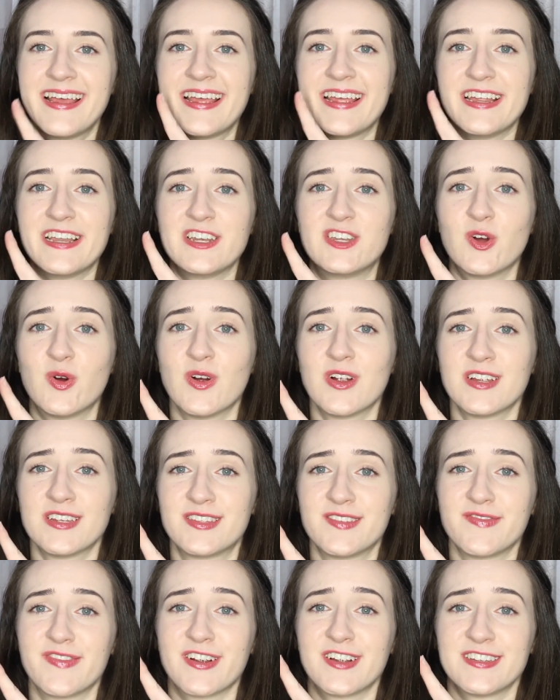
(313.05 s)
indoors
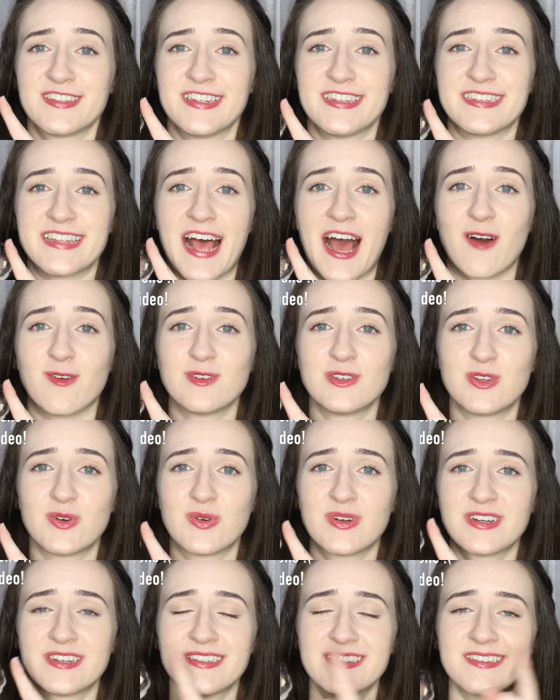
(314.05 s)
versus
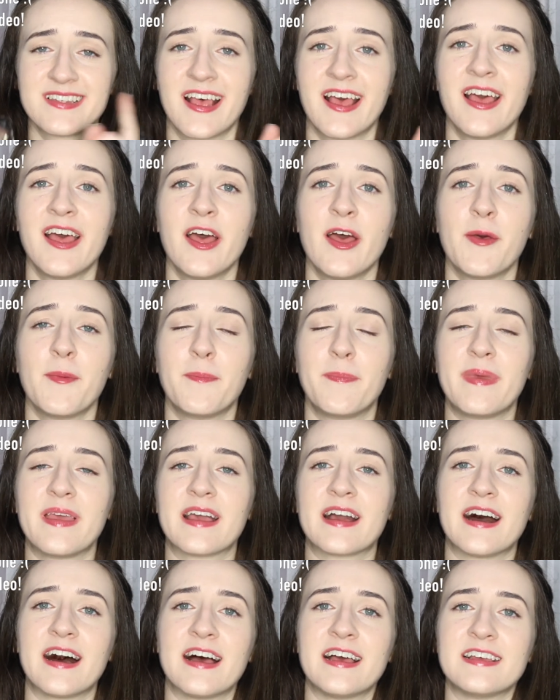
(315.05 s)
outdoors,
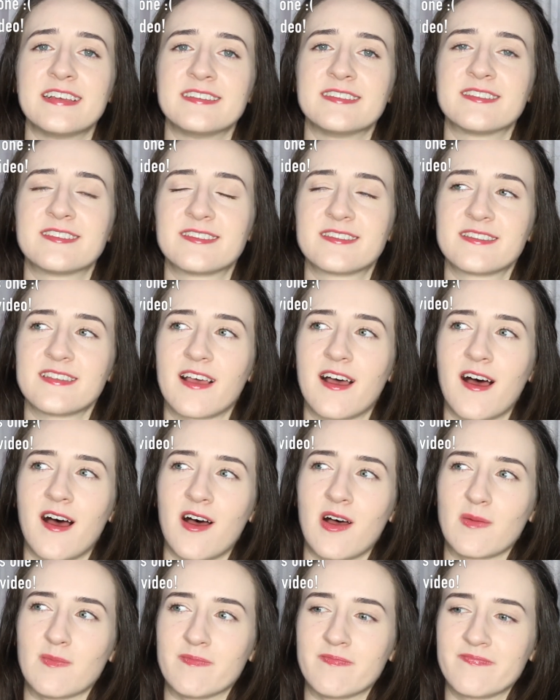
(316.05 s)
because
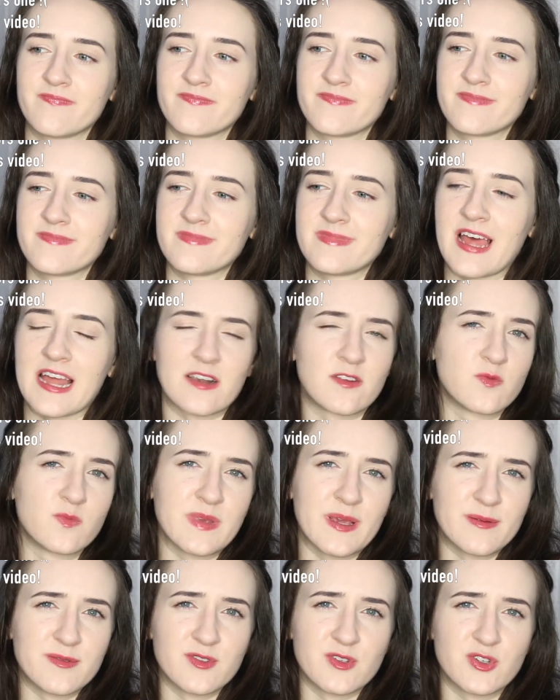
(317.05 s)
that'll
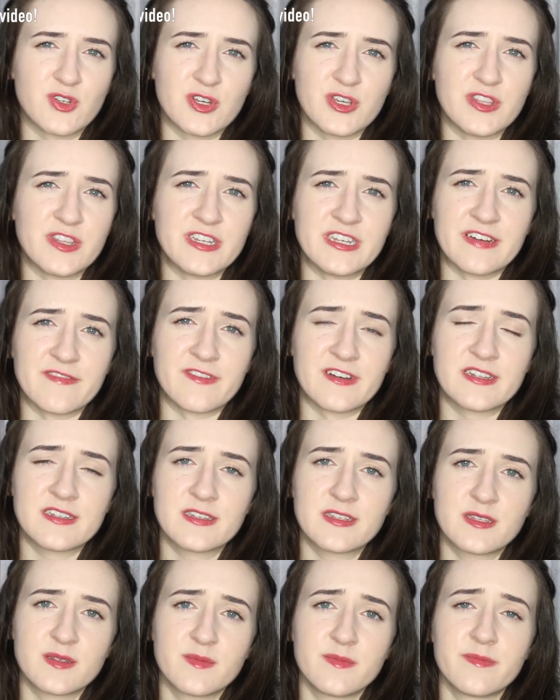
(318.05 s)
be able to show you the
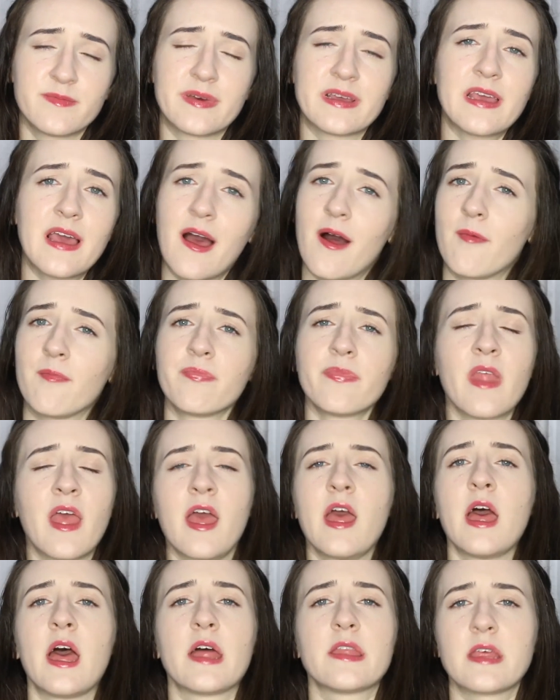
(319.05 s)
difference. But yeah,
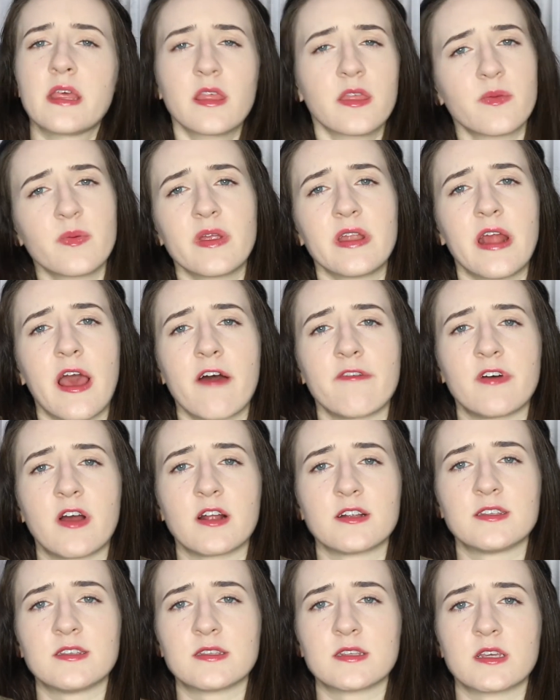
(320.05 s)
I think 3.5
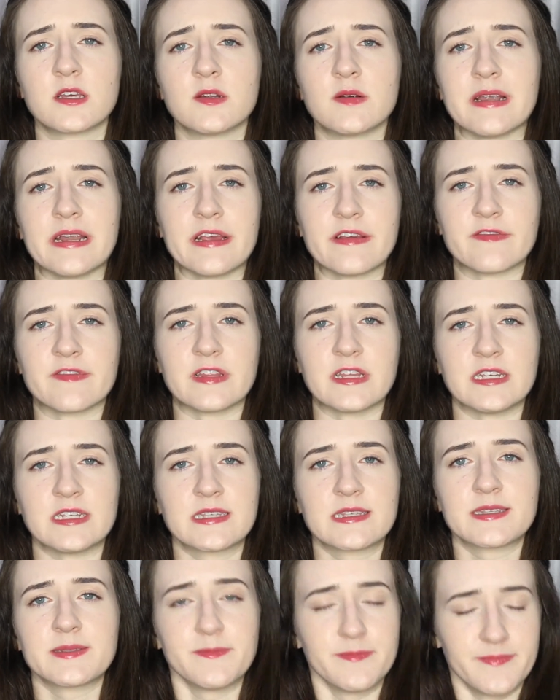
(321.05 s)
hearts is a good rating for these.